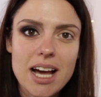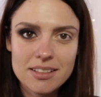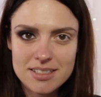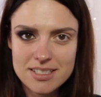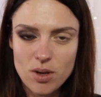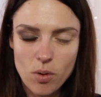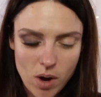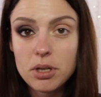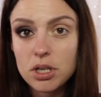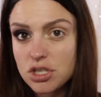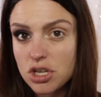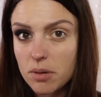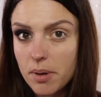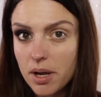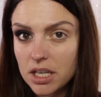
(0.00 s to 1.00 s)
and so on. I'm gonna
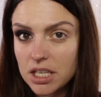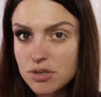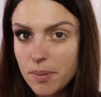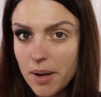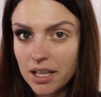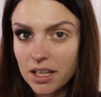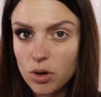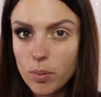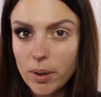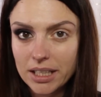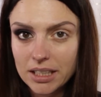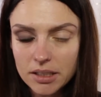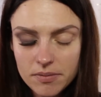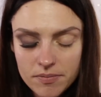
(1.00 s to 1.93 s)
talk about each palette quickly.